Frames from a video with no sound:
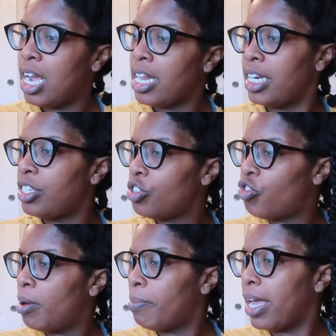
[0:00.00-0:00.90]
i need to
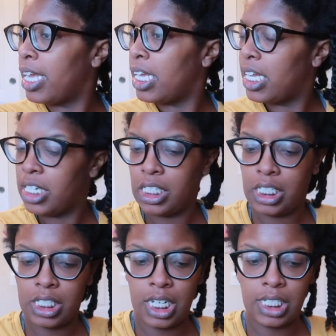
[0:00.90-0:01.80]
trim my
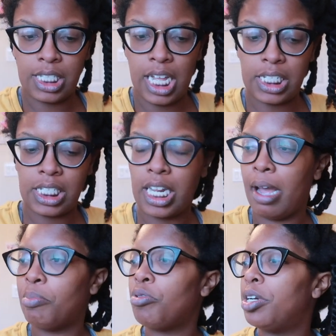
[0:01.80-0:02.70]
ends because that's
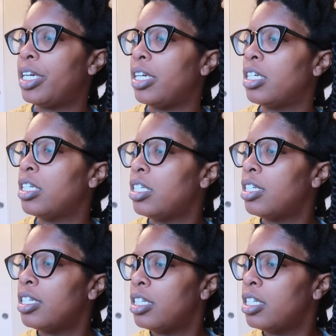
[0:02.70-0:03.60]
not pretty
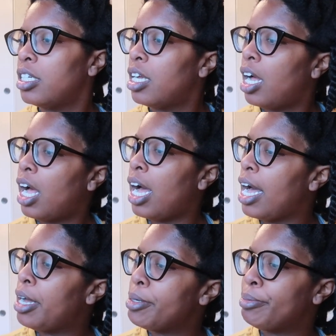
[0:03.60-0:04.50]

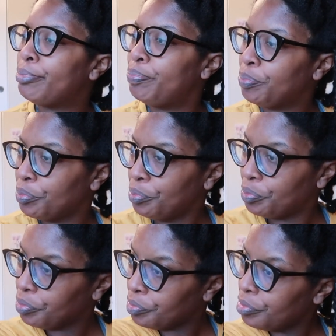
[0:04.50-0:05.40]
um,
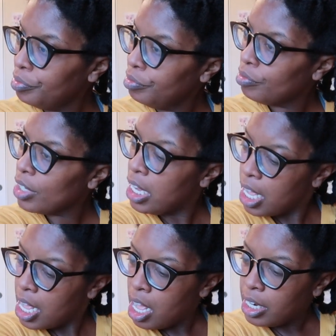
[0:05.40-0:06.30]

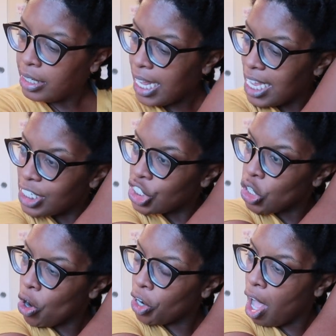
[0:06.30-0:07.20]
let's start